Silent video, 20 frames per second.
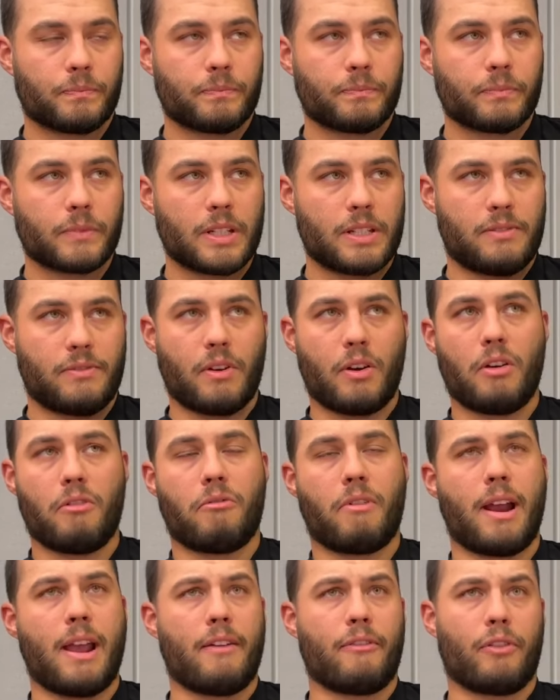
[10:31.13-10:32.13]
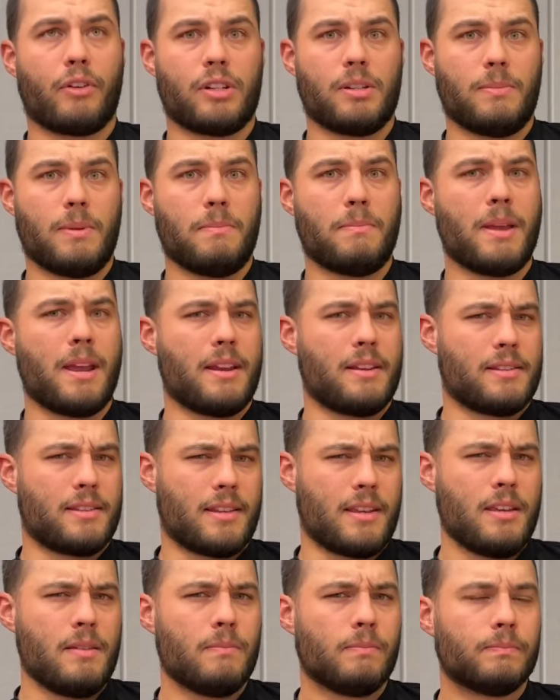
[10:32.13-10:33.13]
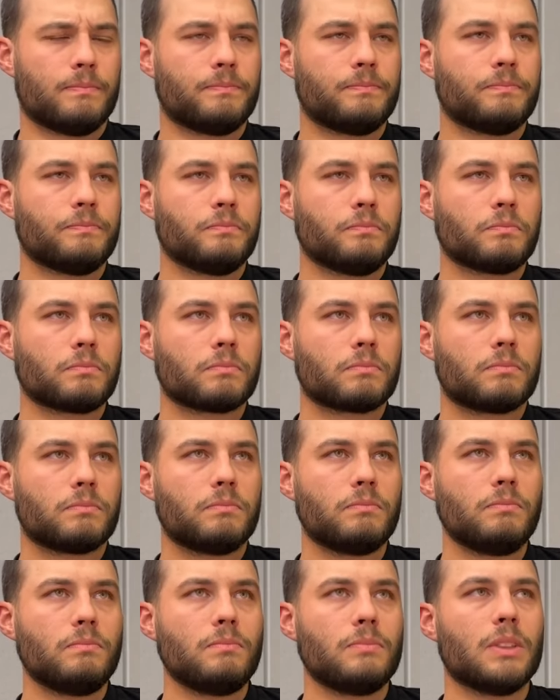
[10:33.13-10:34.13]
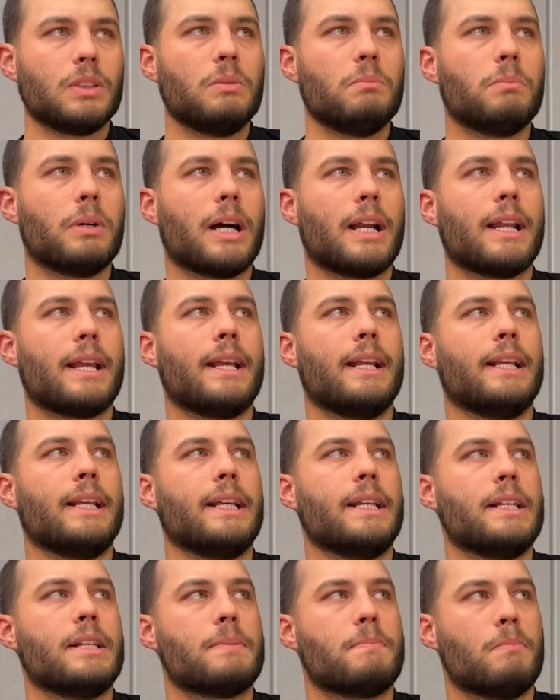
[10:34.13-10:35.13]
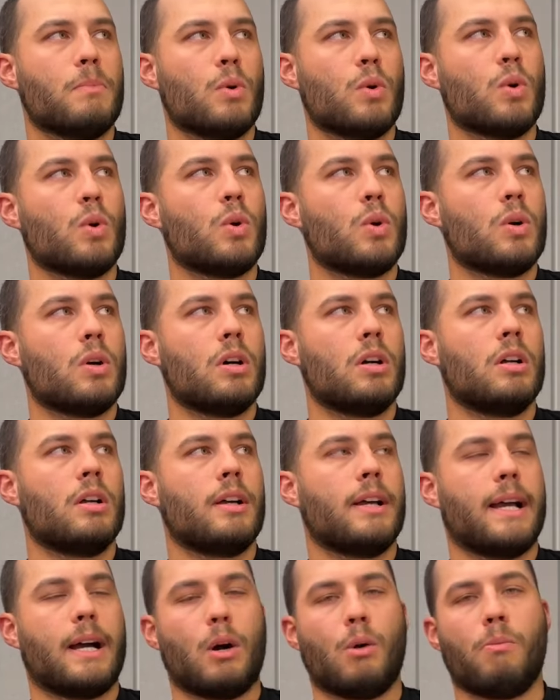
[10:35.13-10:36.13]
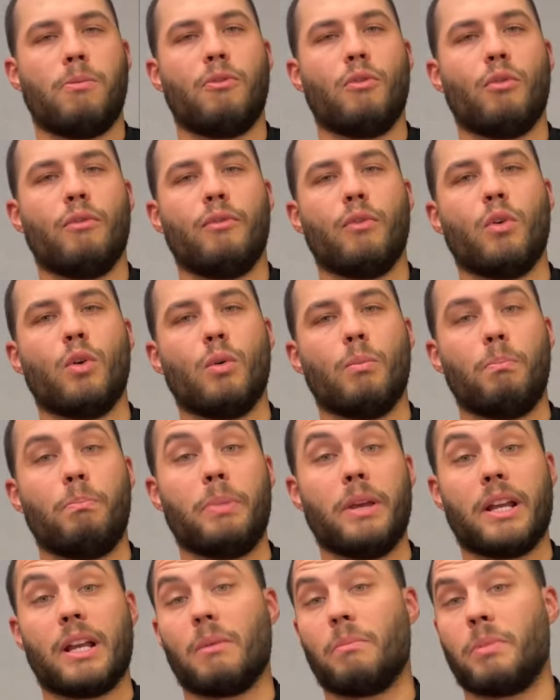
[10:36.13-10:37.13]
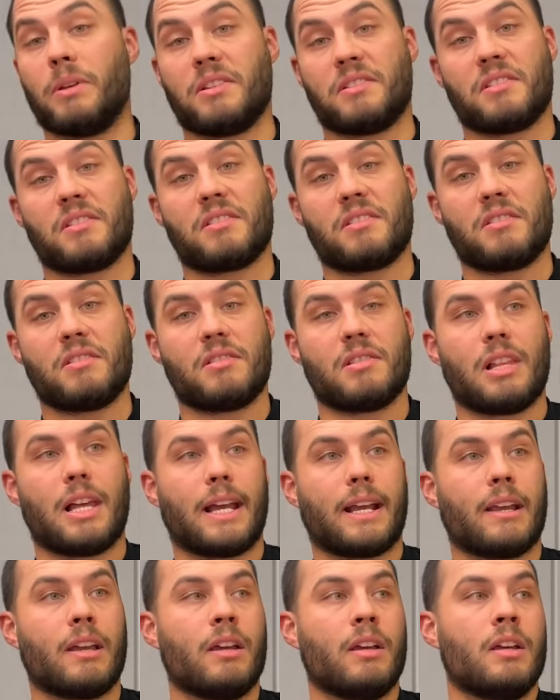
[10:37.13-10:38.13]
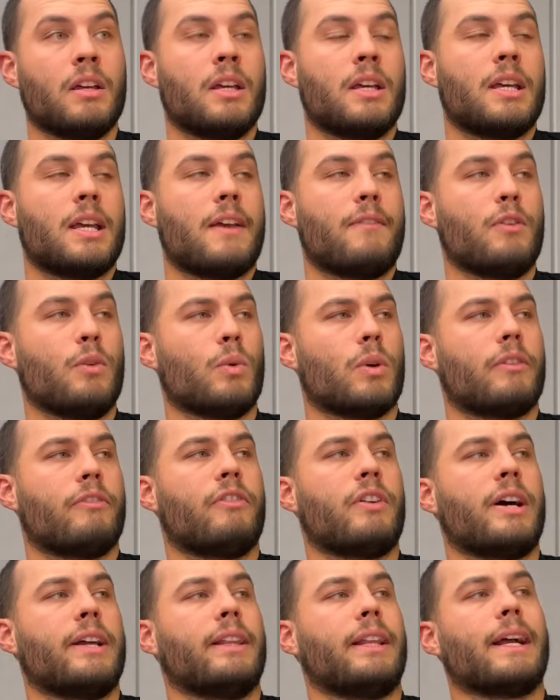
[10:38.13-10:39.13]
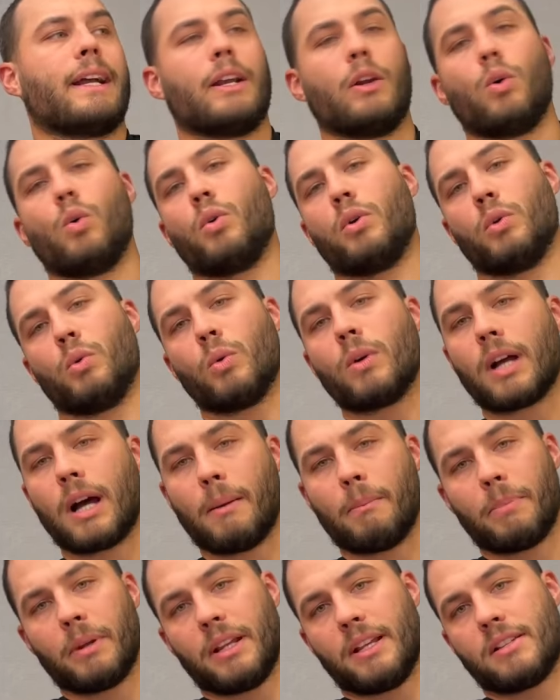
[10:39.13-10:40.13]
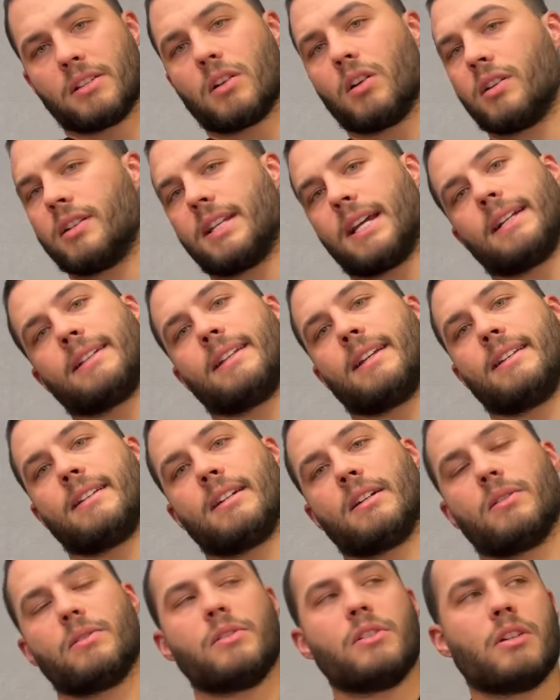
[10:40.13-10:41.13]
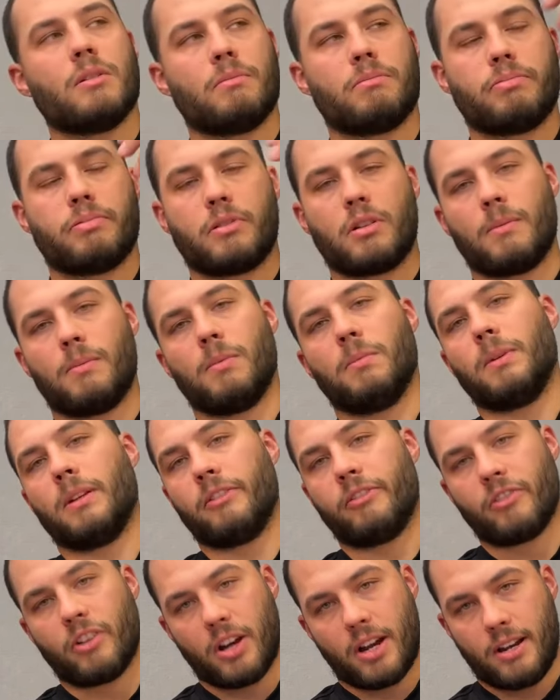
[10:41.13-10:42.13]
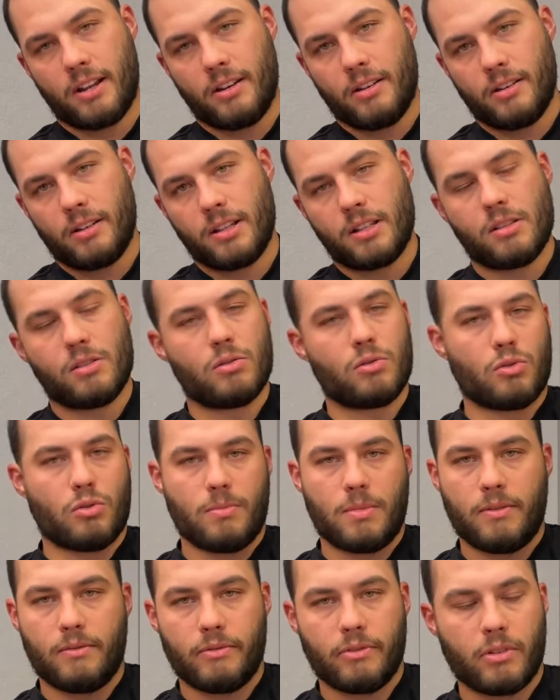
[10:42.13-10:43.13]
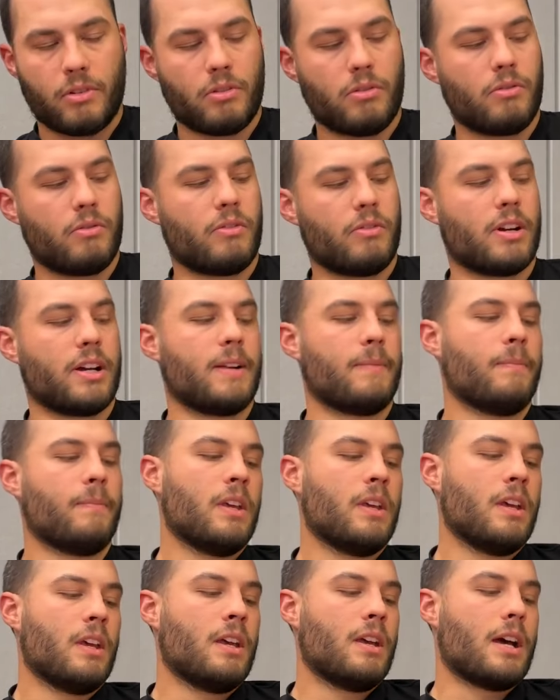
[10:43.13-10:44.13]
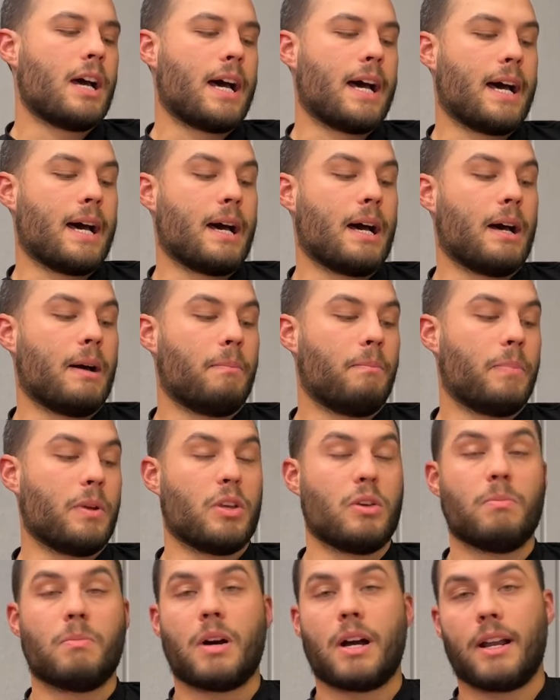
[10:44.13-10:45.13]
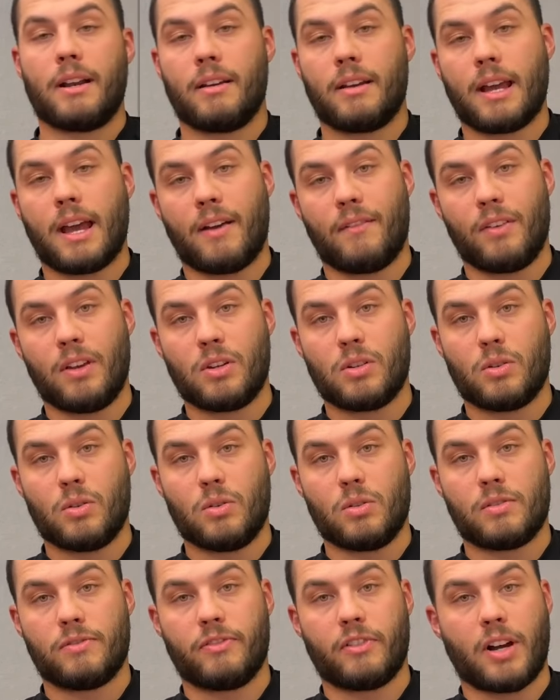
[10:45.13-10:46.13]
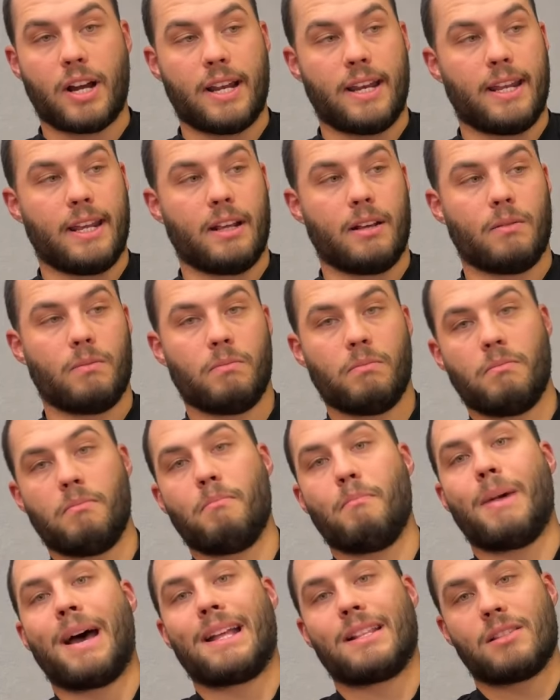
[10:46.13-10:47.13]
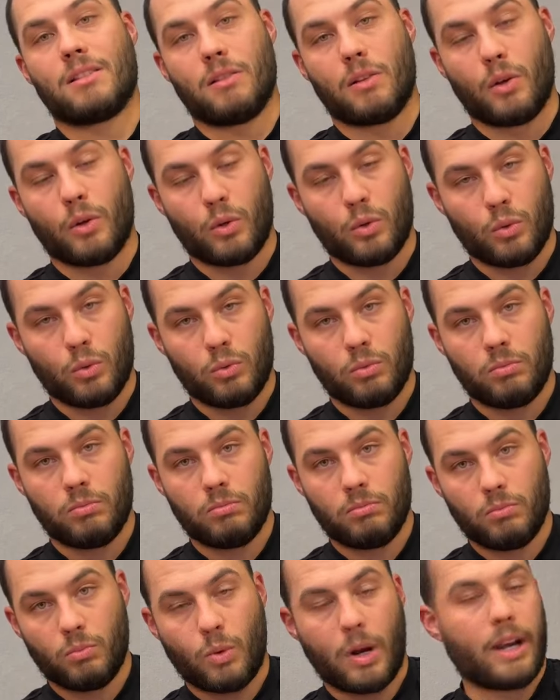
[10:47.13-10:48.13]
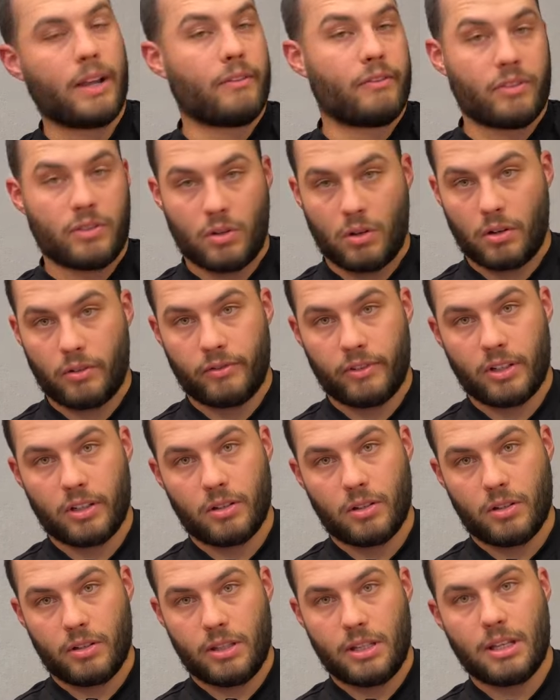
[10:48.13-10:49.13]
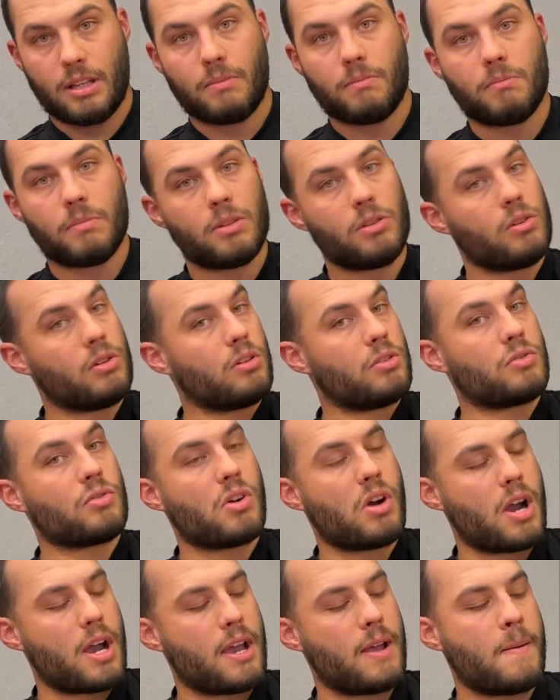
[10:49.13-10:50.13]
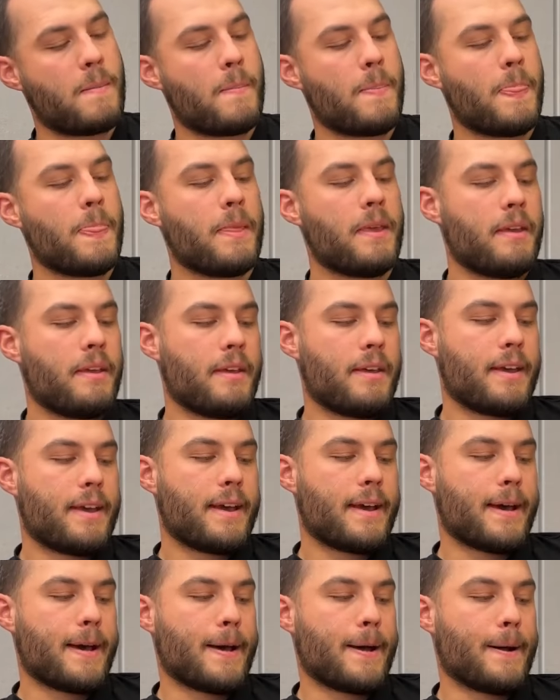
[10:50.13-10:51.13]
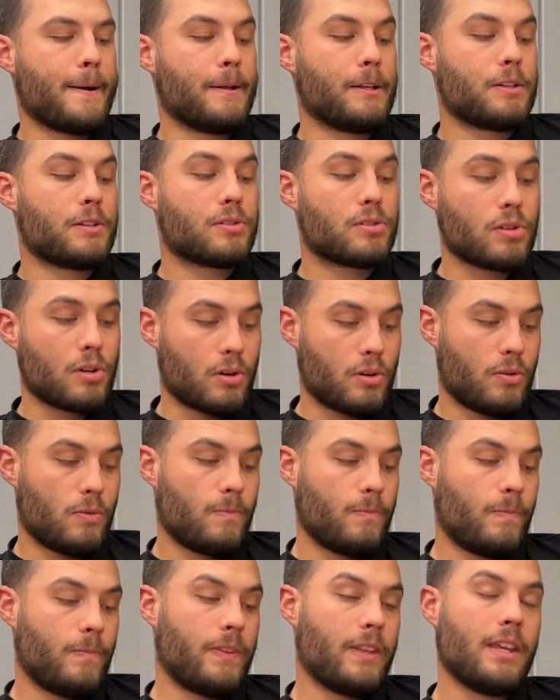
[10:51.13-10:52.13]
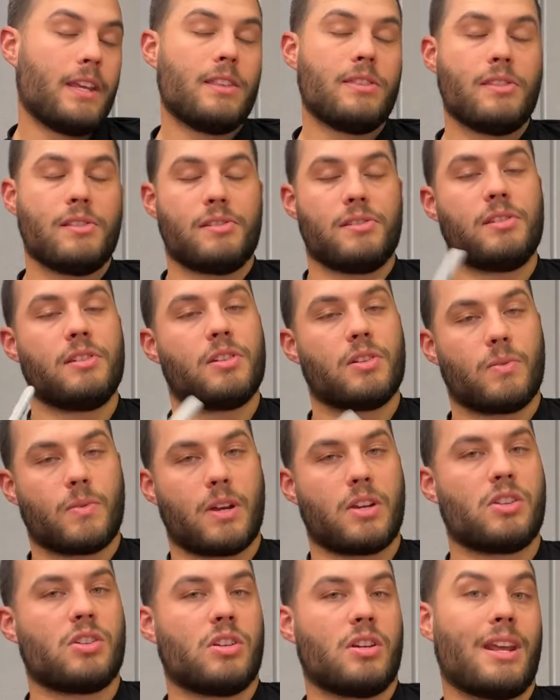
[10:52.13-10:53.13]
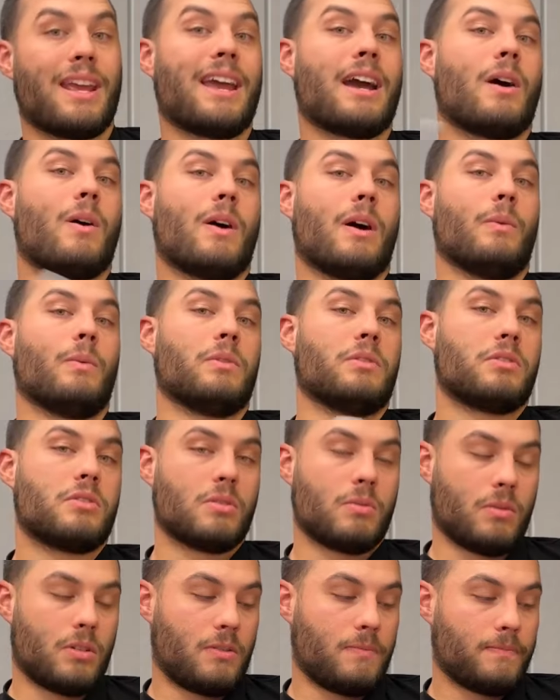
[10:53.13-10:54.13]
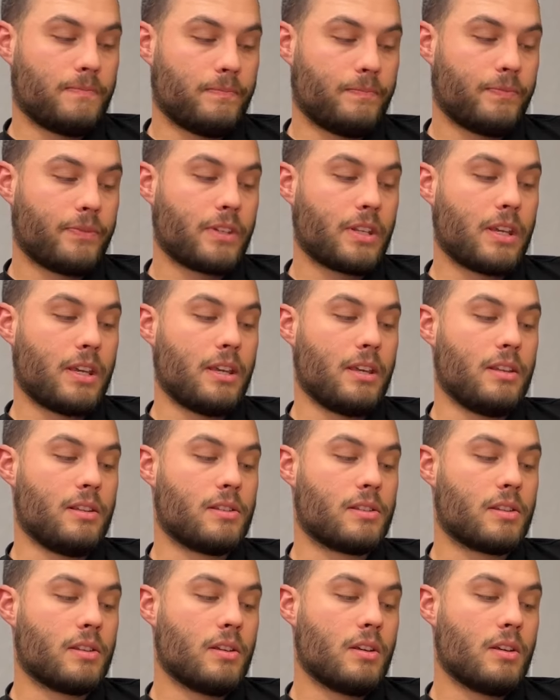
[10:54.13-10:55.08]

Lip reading: It's very rare for it to be B2C, but it is more helpful for bigger businesses. Like if you want to find like an oil company's contact details, you can probably find it in Zoom Info, right? But you might have issues finding Matt's local wedding photographer on there, but you can try. So in this situation, how I would do it is,